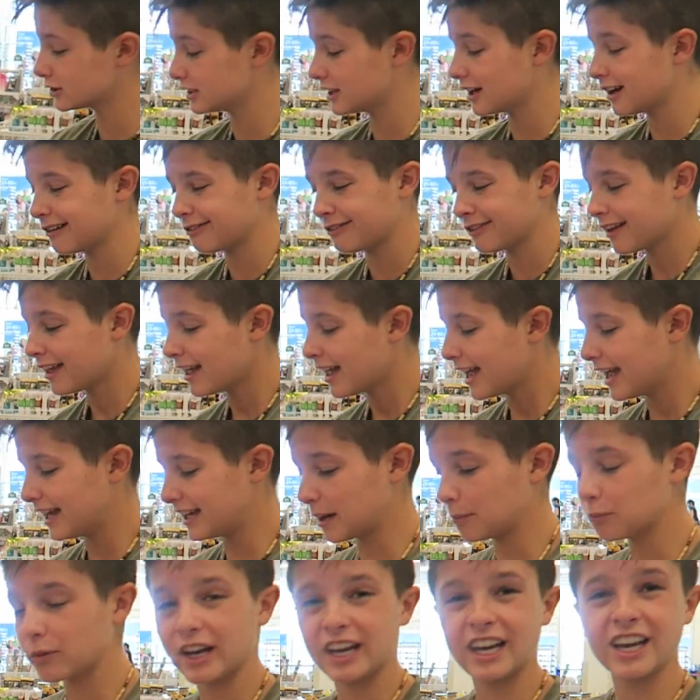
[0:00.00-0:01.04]
stuff,
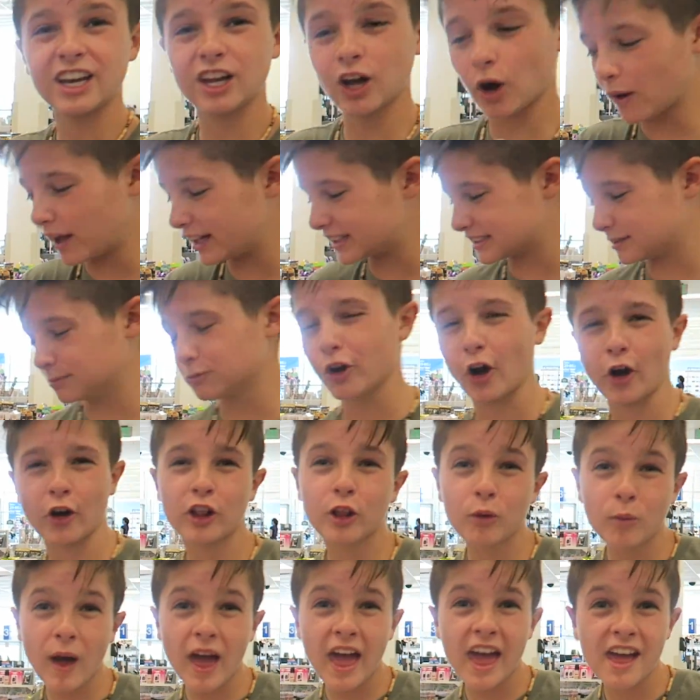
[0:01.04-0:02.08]
and I'm ready to go hit some
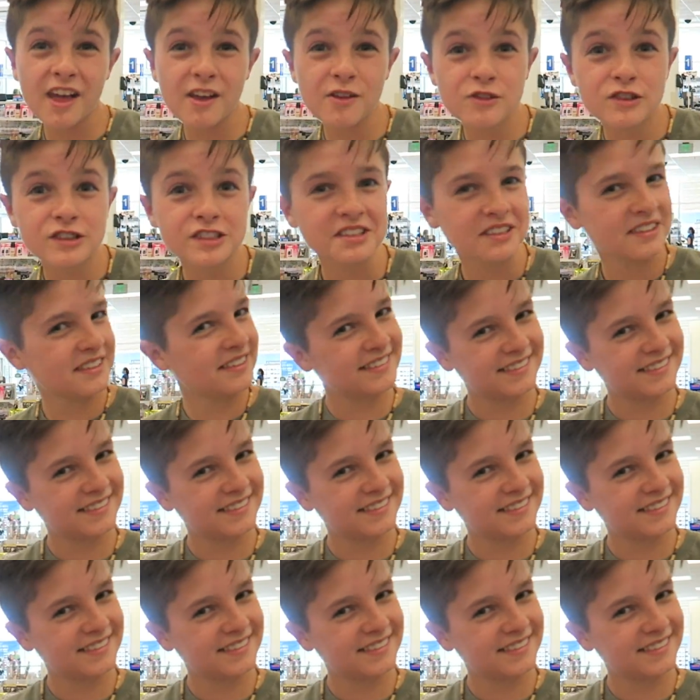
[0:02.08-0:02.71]
gnarly waves.